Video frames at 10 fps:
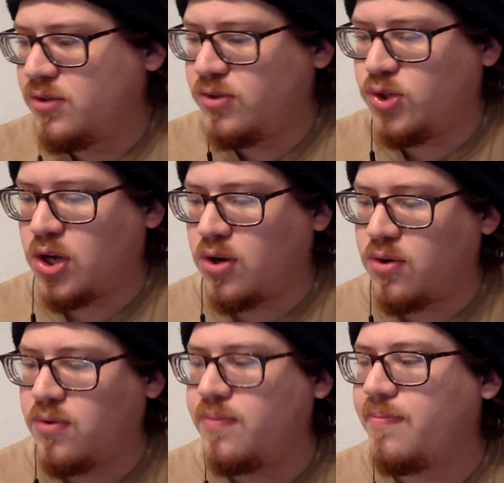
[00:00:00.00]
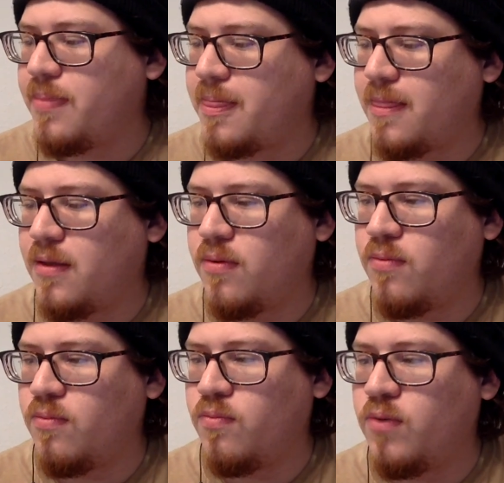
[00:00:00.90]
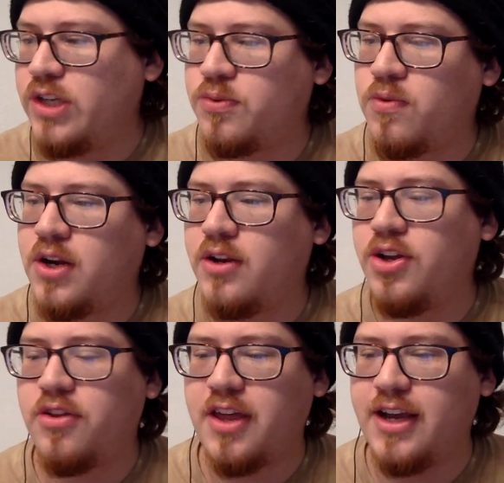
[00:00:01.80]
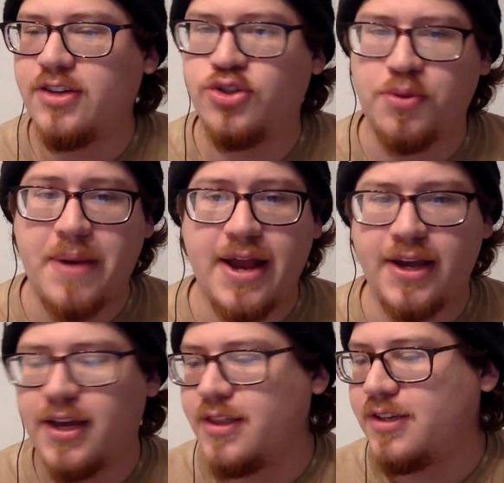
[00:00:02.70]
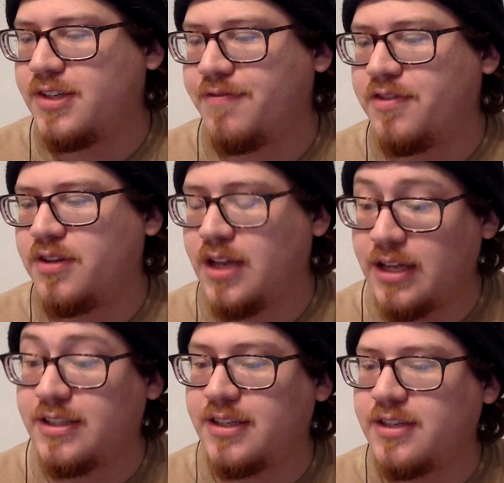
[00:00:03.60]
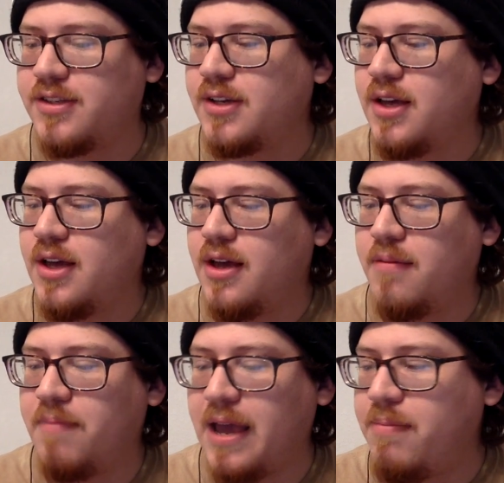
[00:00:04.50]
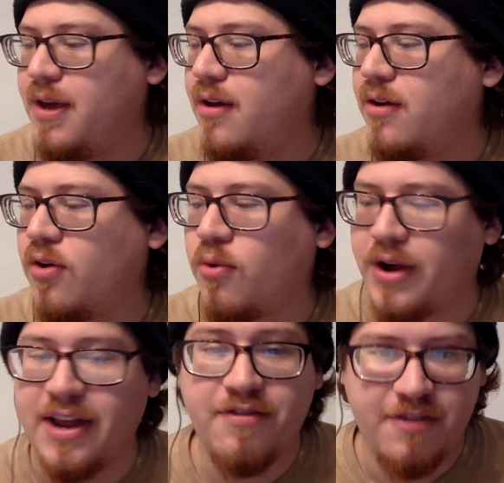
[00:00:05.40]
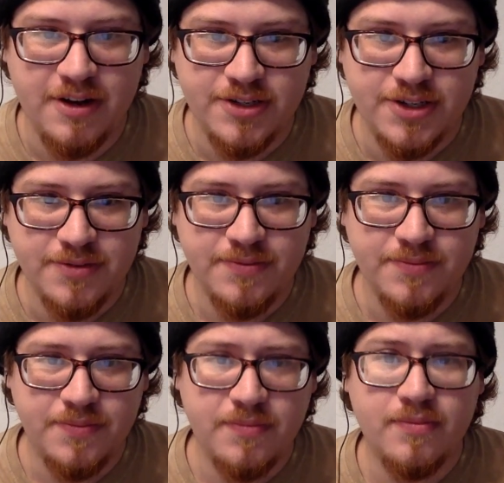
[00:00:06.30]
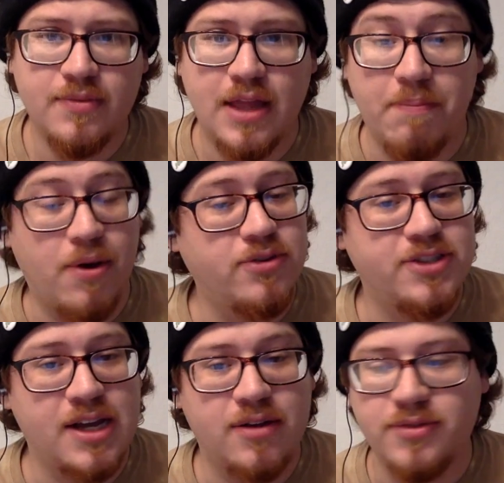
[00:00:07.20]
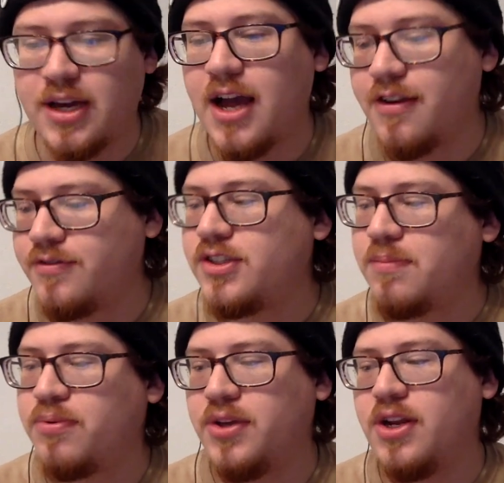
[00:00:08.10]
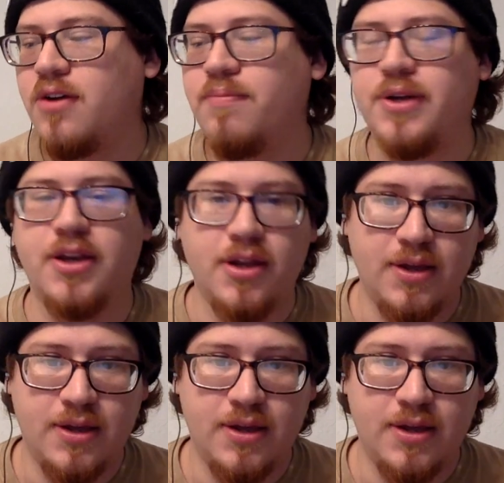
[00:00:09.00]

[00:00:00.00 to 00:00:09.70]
So, which one do you think is Germanic in this instance? Baby or infant? They both sound kind of simple, but